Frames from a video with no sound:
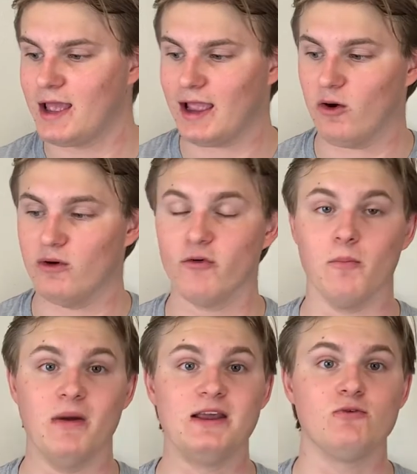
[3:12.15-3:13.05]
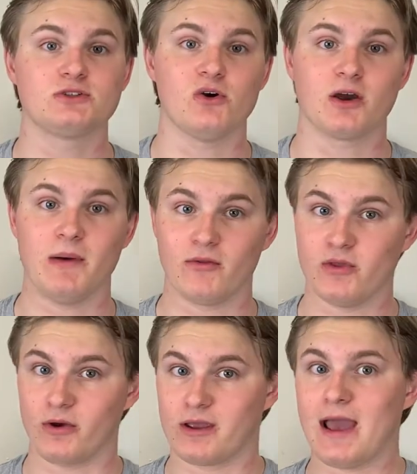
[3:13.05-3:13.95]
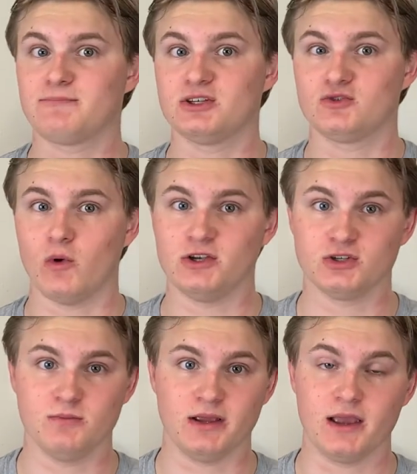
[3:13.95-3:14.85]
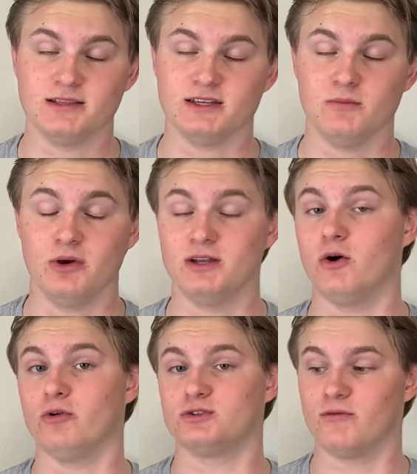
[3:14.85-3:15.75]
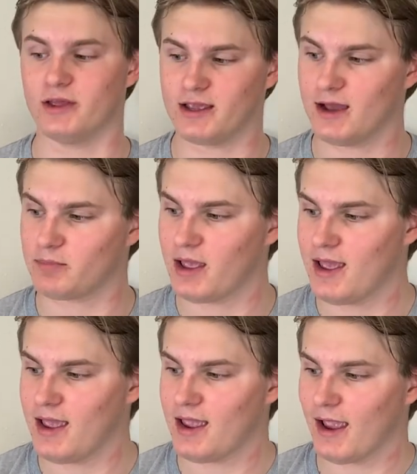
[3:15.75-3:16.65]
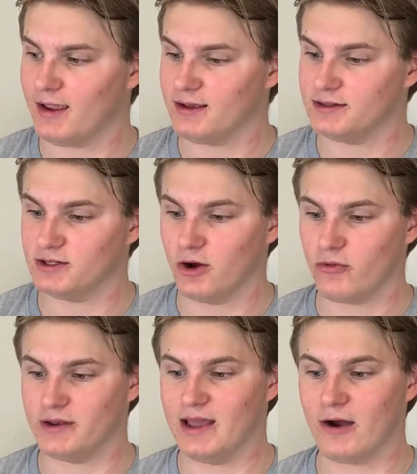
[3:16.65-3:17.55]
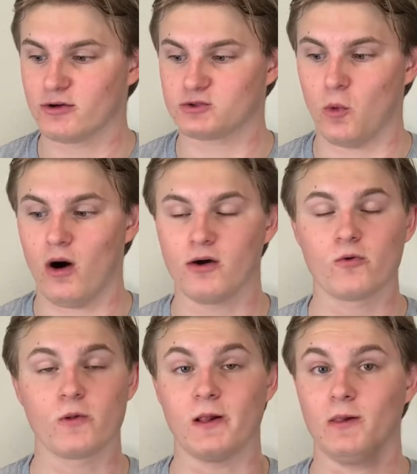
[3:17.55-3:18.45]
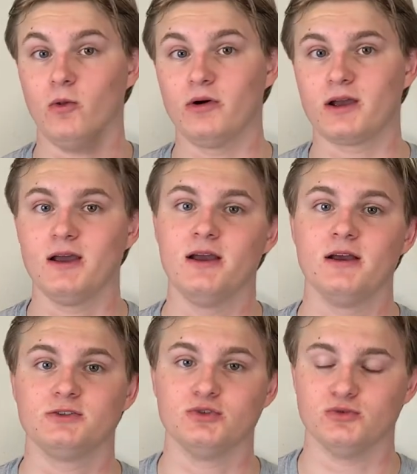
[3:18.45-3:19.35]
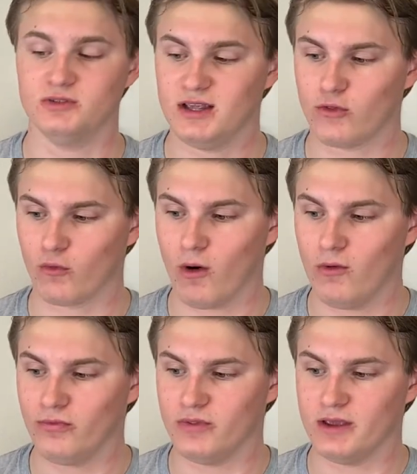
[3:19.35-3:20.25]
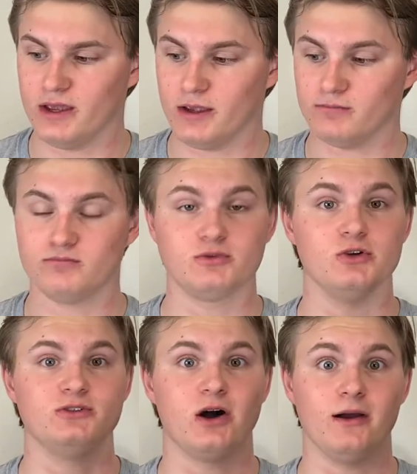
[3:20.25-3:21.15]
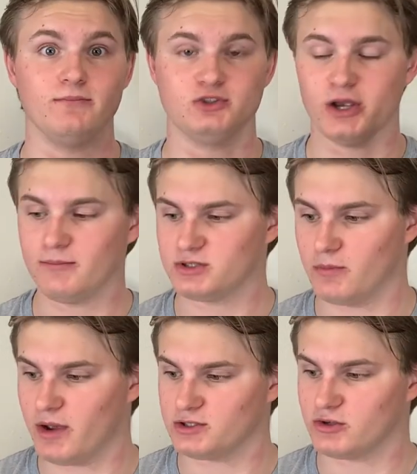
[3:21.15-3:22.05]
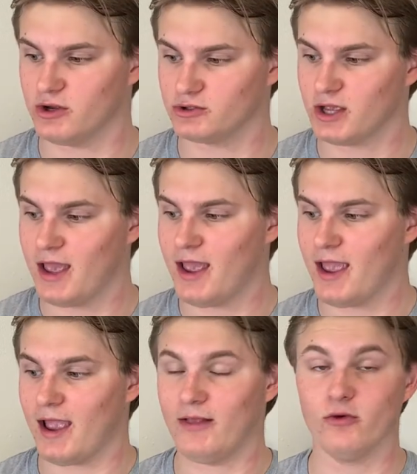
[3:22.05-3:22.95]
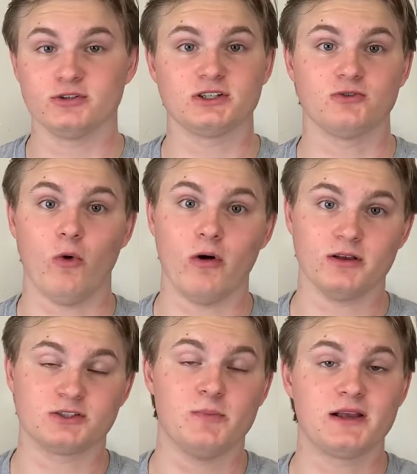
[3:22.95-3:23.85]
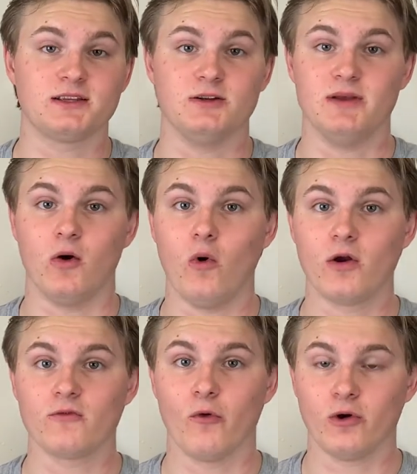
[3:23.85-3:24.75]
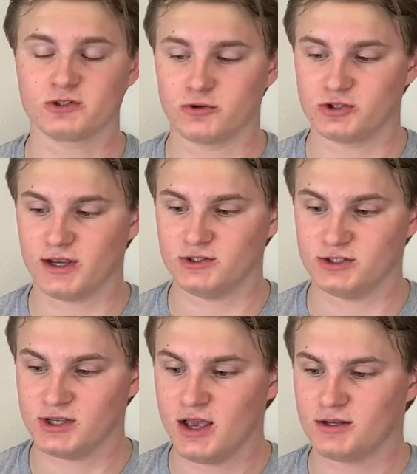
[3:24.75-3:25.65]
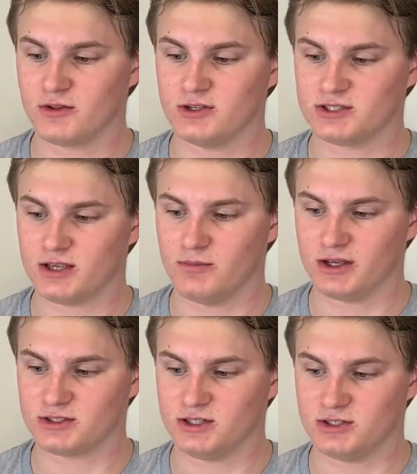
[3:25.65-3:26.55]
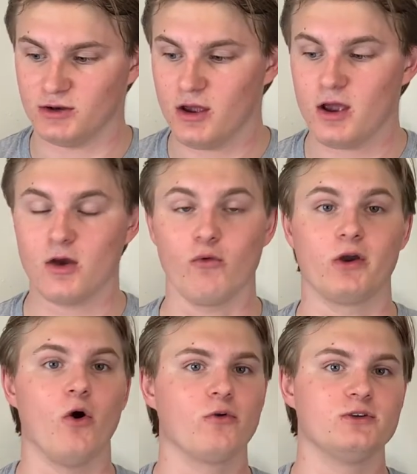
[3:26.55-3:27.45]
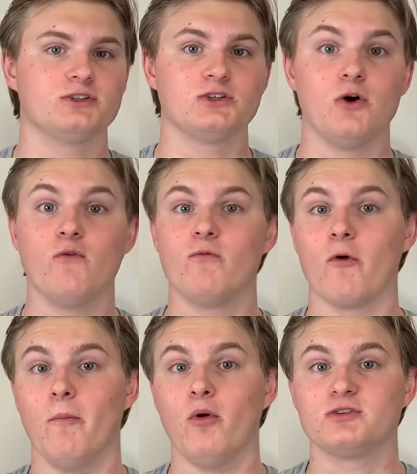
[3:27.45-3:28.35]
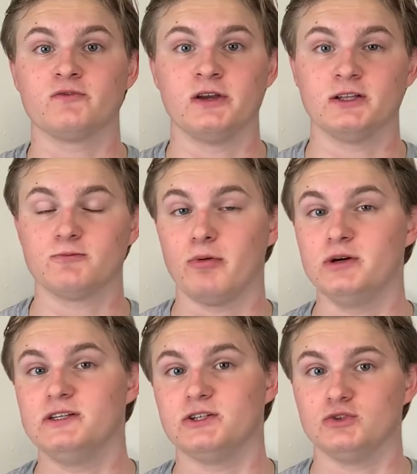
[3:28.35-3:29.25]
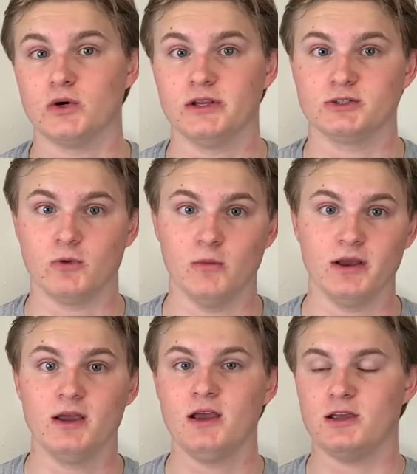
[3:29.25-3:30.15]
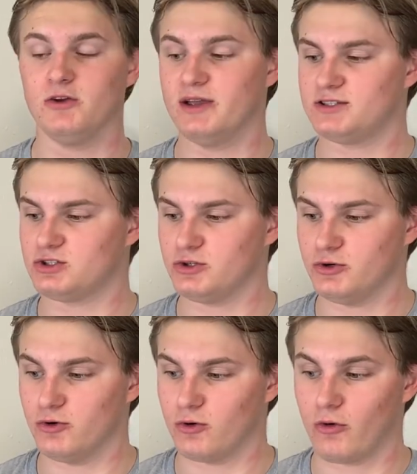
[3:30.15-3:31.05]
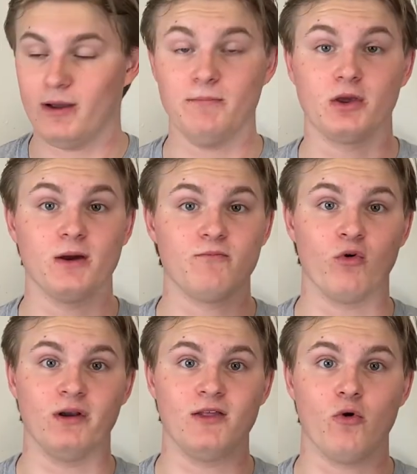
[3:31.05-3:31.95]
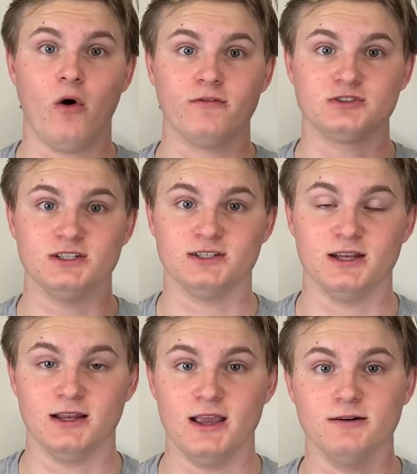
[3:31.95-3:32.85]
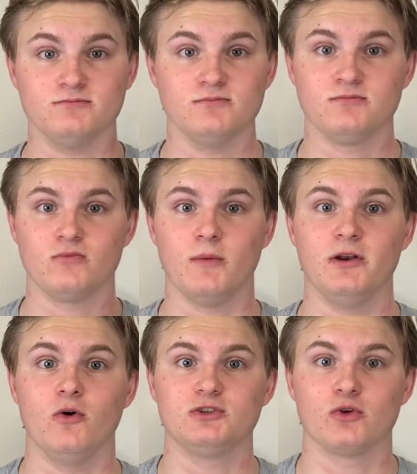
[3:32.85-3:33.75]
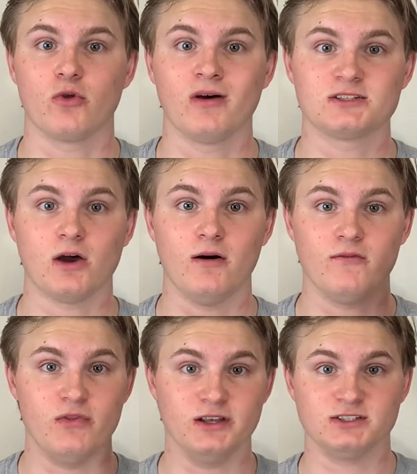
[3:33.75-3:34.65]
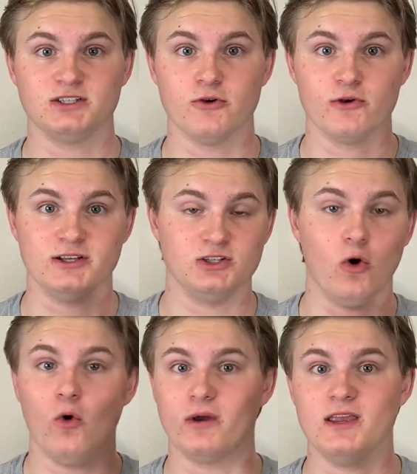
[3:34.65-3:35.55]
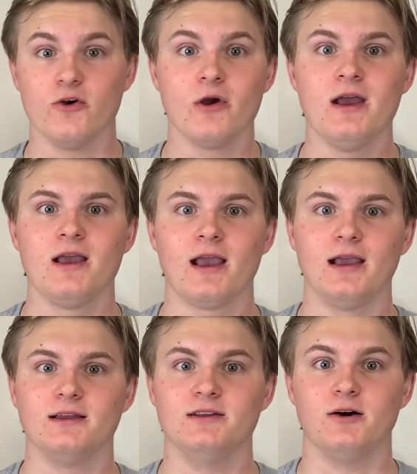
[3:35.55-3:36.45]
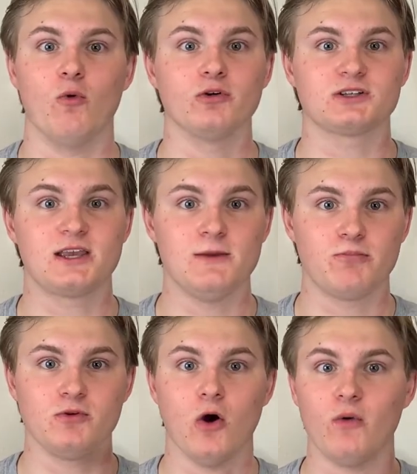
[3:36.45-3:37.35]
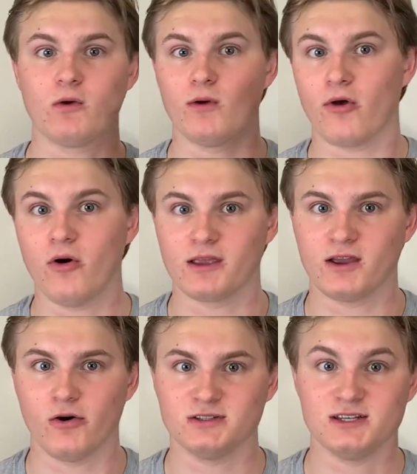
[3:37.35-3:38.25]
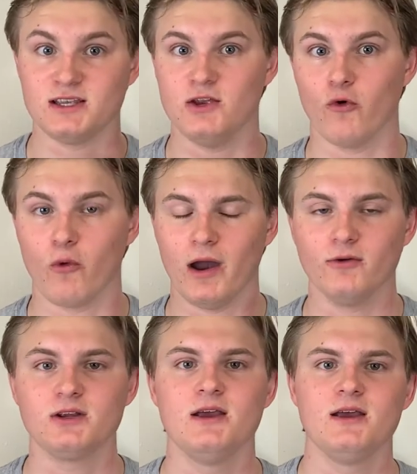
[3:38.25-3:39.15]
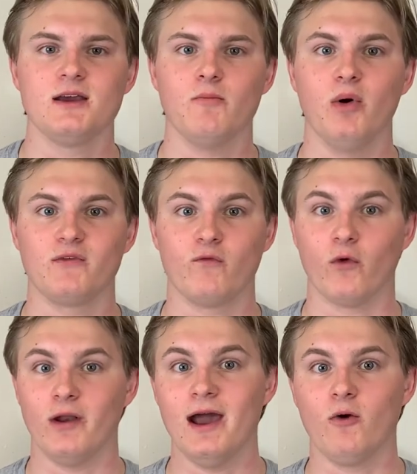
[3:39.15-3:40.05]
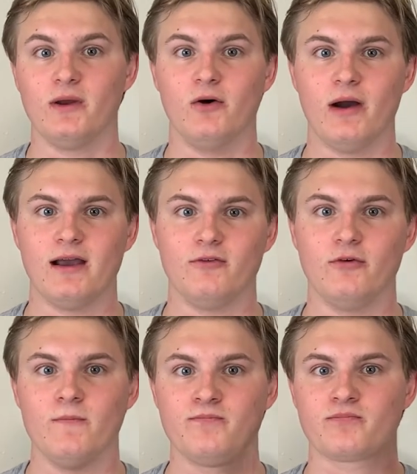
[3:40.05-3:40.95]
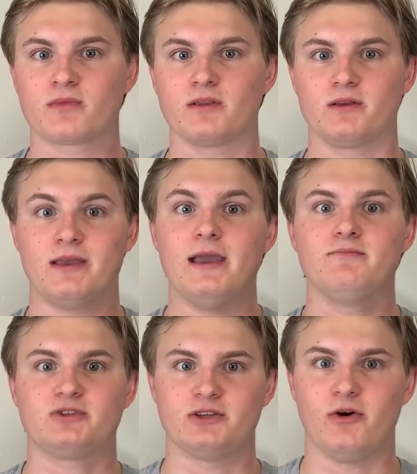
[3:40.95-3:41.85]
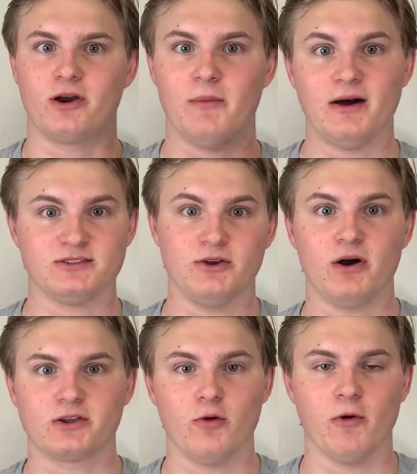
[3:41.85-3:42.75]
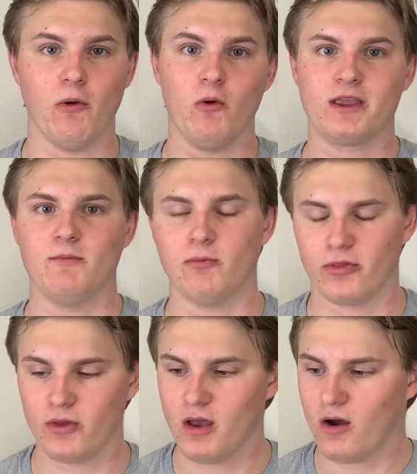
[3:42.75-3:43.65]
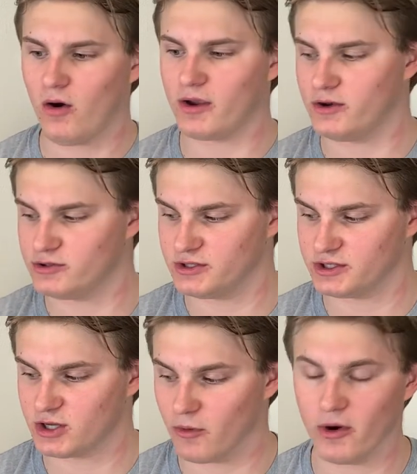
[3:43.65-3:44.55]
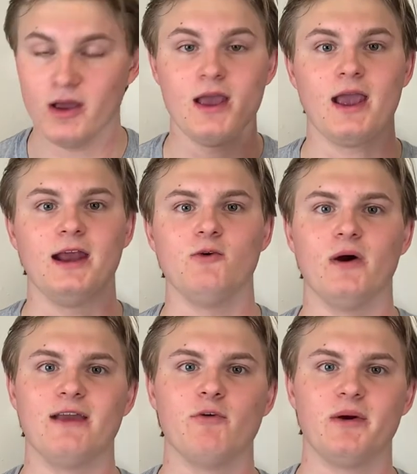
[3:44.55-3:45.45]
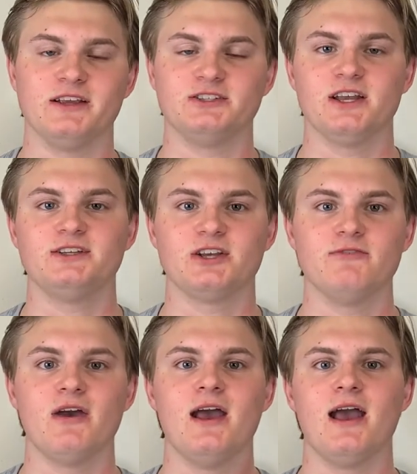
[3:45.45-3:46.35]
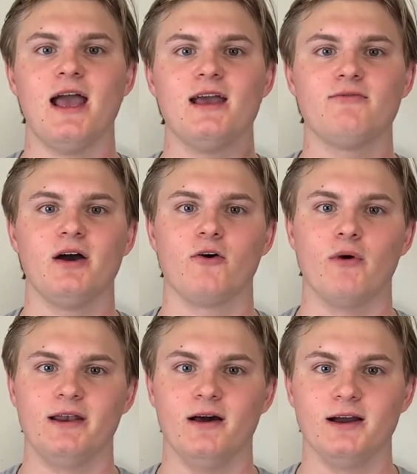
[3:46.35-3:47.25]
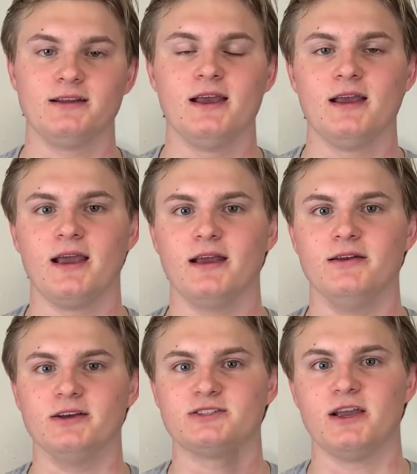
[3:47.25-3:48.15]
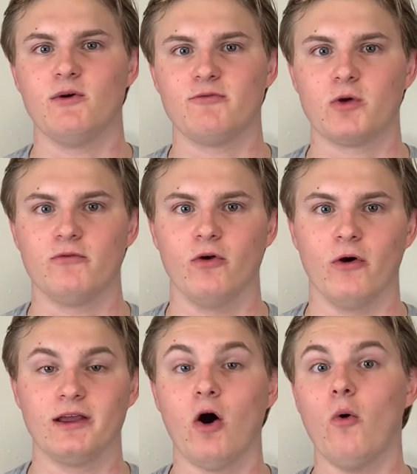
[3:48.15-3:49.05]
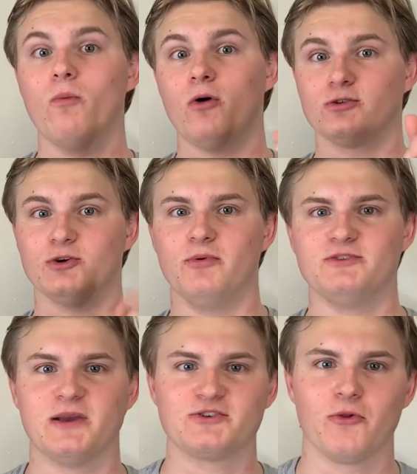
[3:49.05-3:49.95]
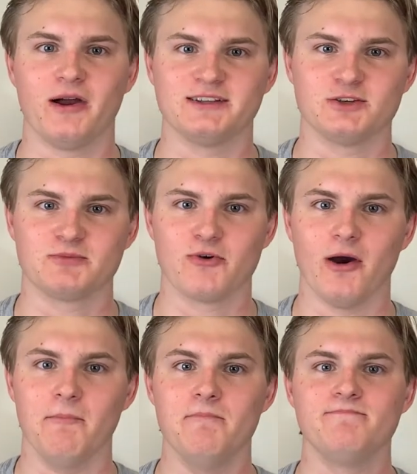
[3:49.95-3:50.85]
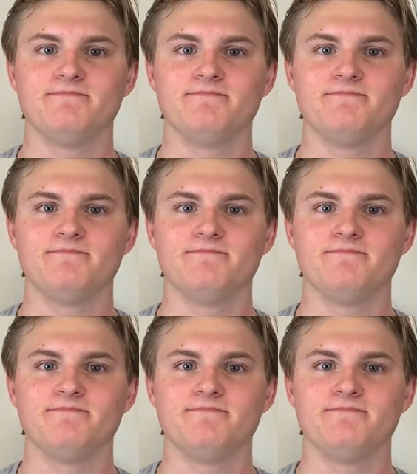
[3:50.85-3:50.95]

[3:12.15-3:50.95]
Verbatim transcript: However, many will talk about their cap situation being $18 million over the cap. And, you know, the doubters will hungrily look to dethrone the two time champs in the past two years. And there's ex- expected to be a lot of roster changes to this team next season. Regardless, though, for Bolts fans, please enjoy this moment. You get to claim the cup for another off season, And, yeah, let me know what your thoughts of this series the whole year. And uh, we'll keep going with hockey content year round. But for now, we don't have games to talk about until October, but we'll keep up with hockey news in the summer. Anyway, everybody, stay safe, have a great night, and uh, stay away from COVID already. Oh, also, please make sure to like and subscribe.